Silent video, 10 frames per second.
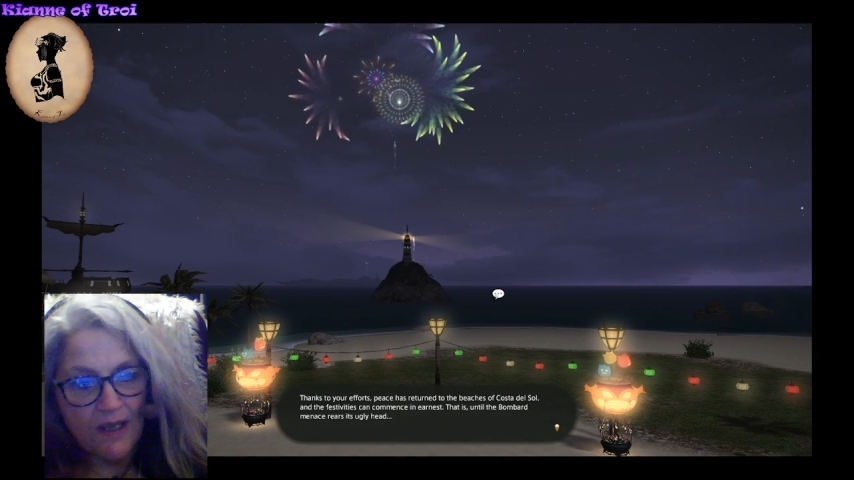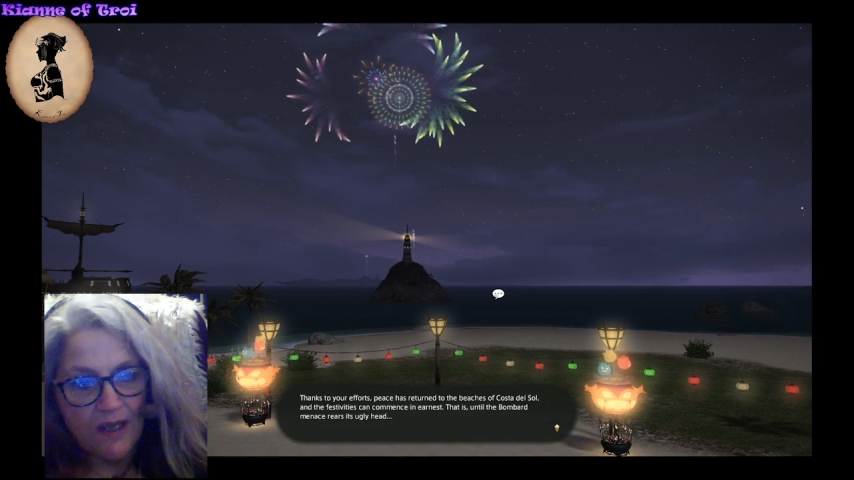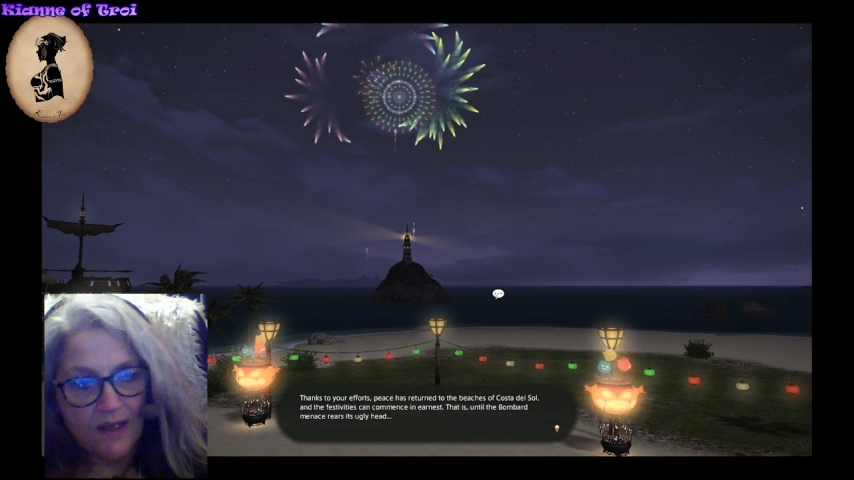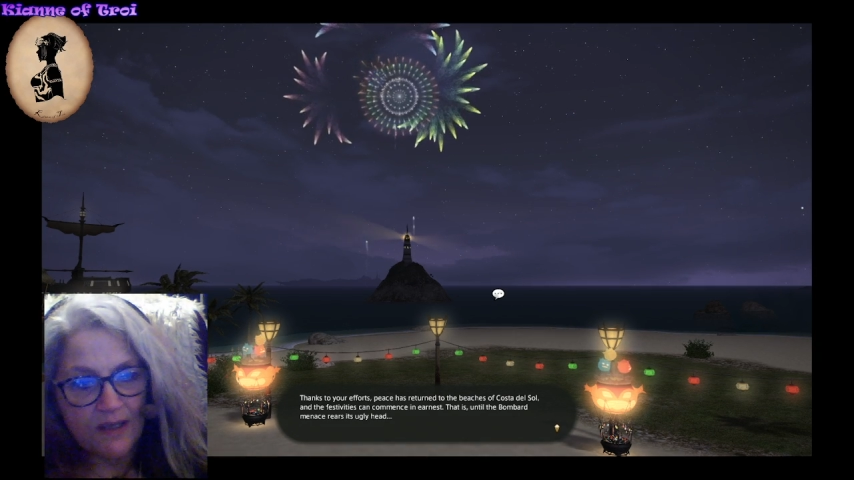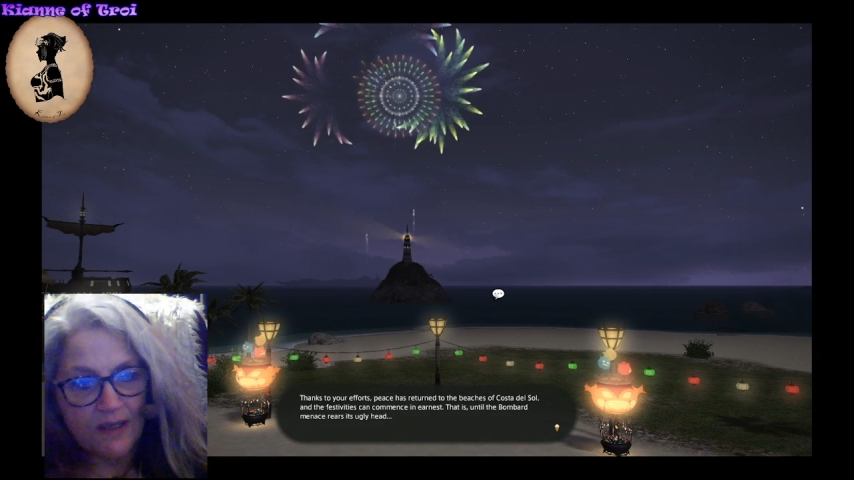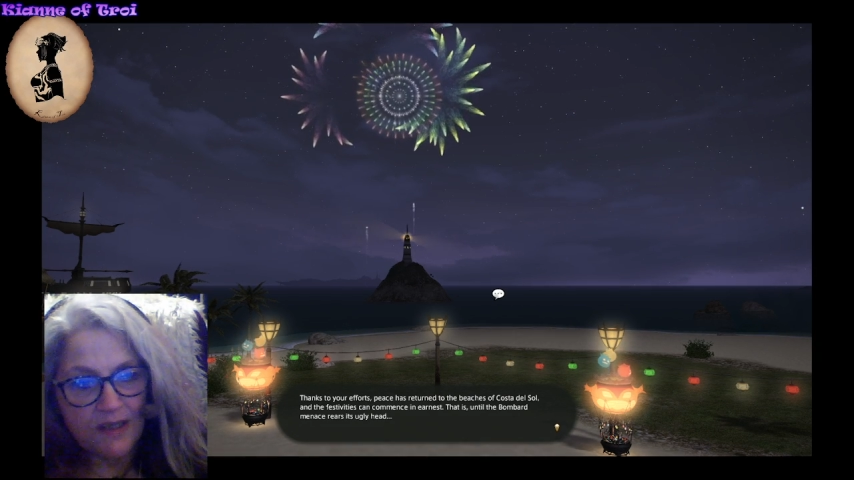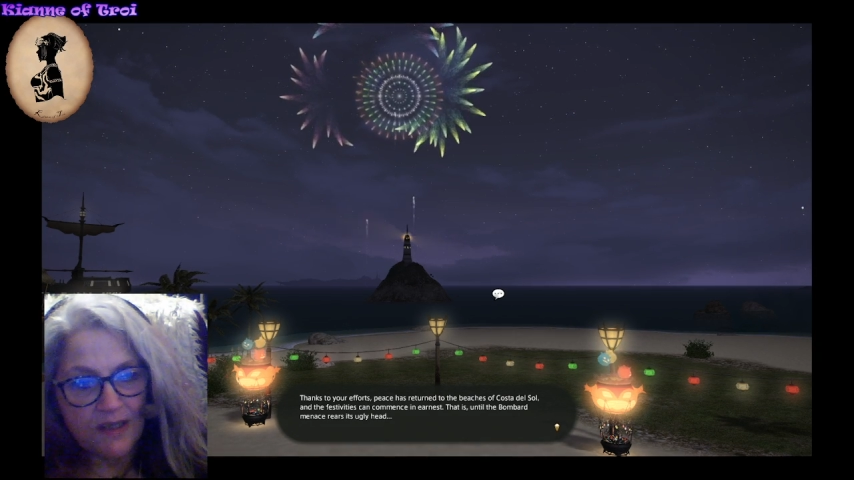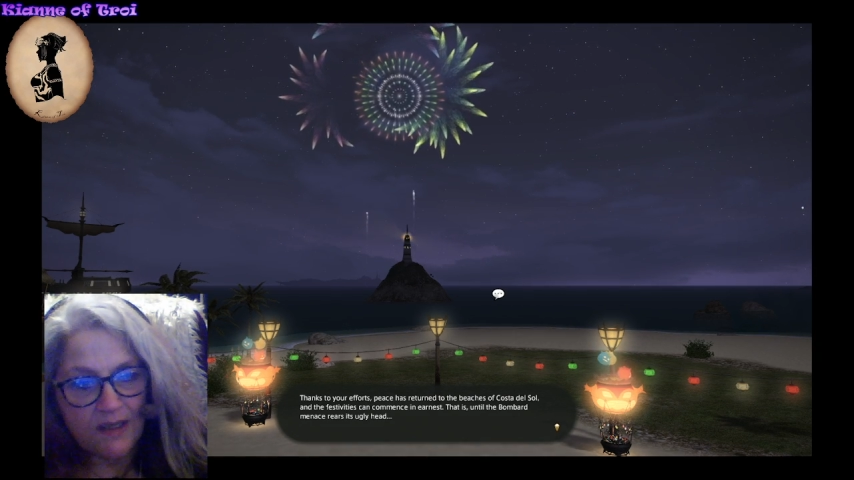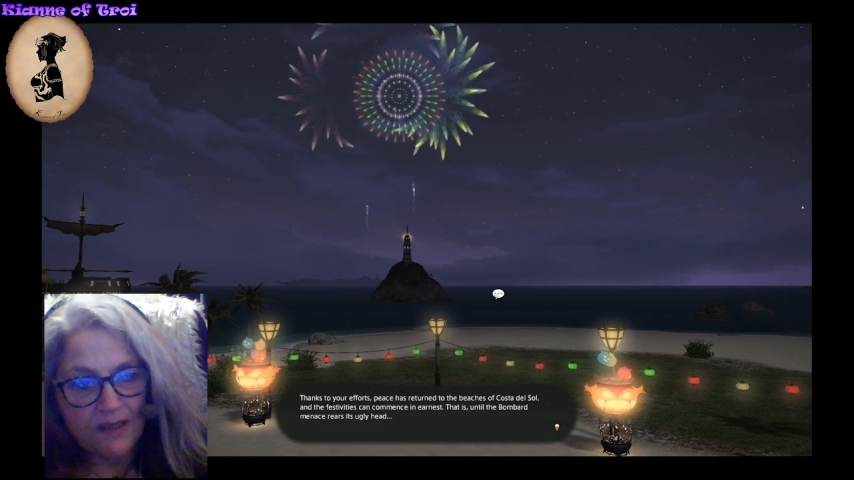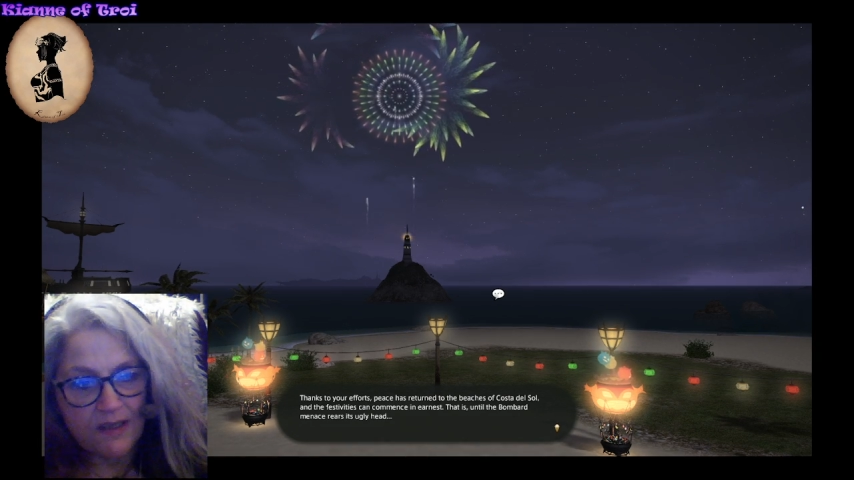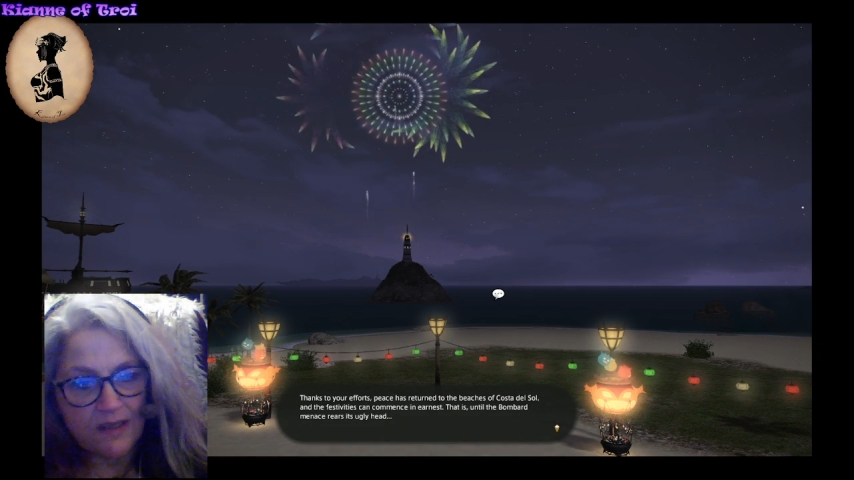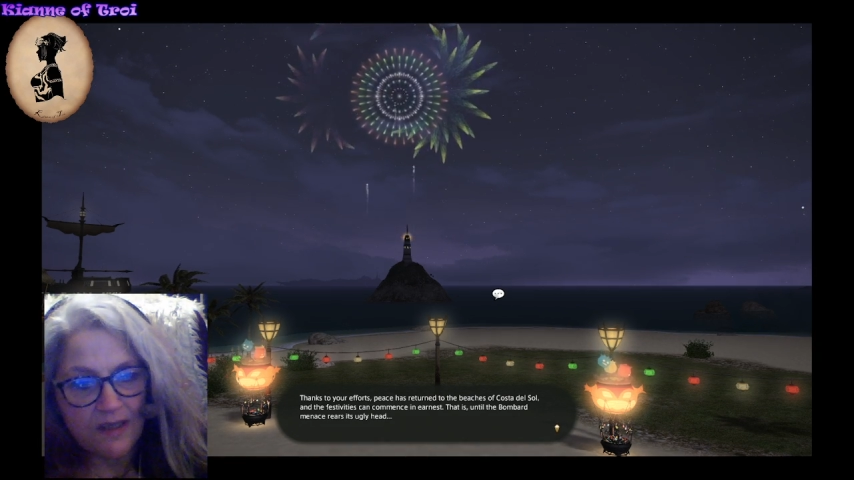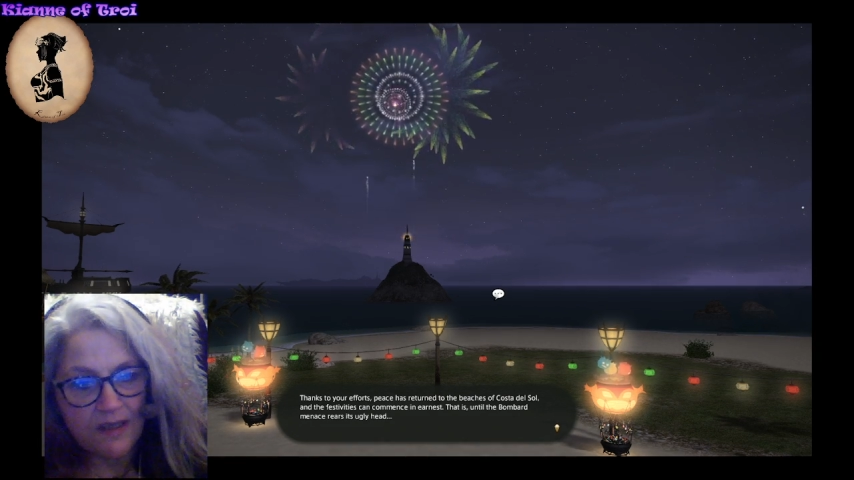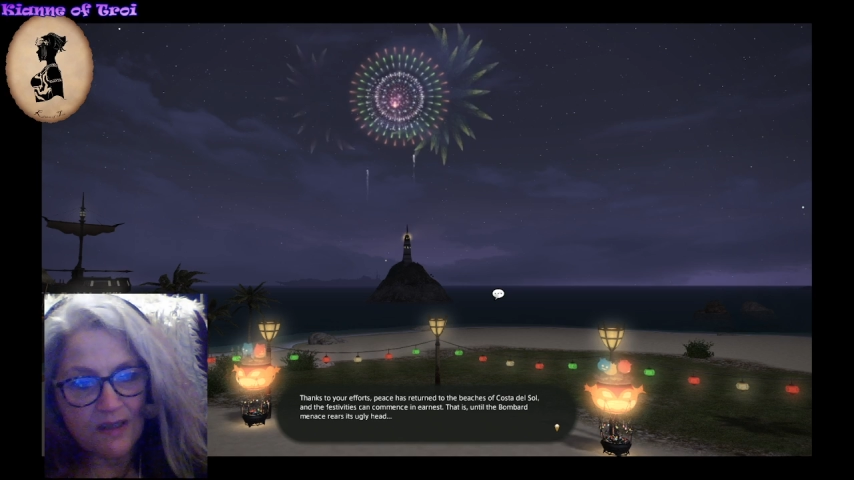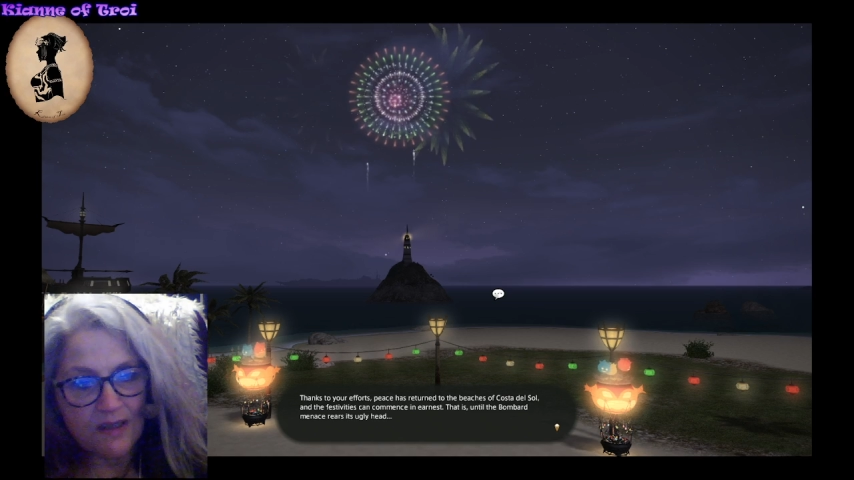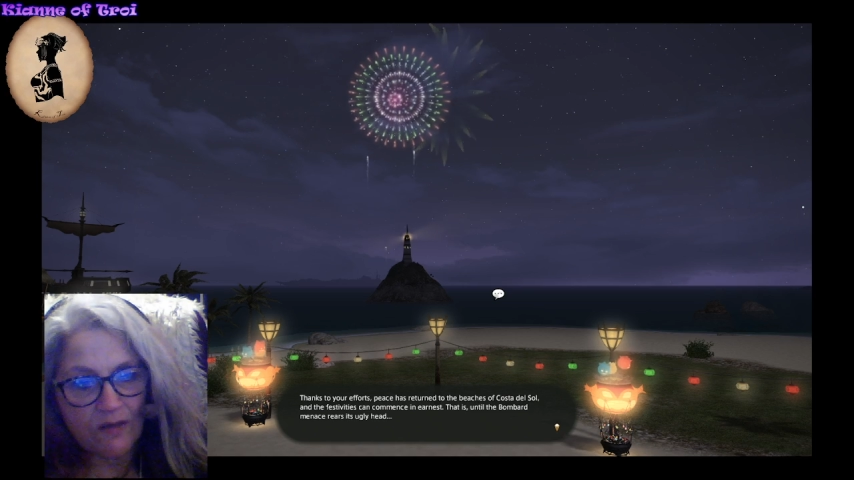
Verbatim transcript: That is, until